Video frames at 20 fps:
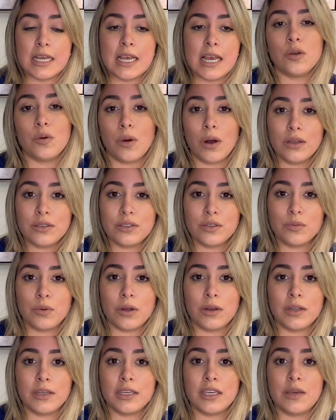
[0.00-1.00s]
You also
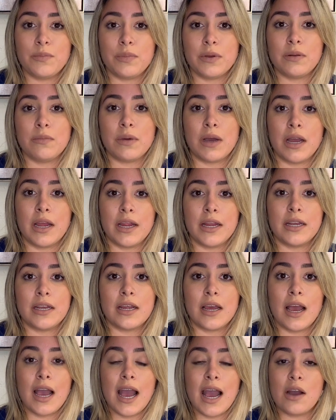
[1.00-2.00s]
want to keep in mind
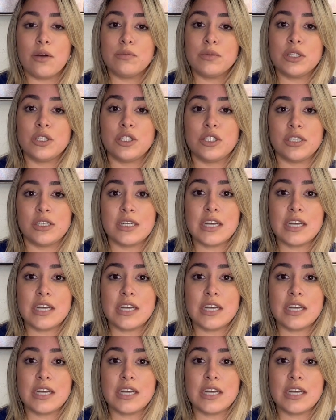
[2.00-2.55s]
how much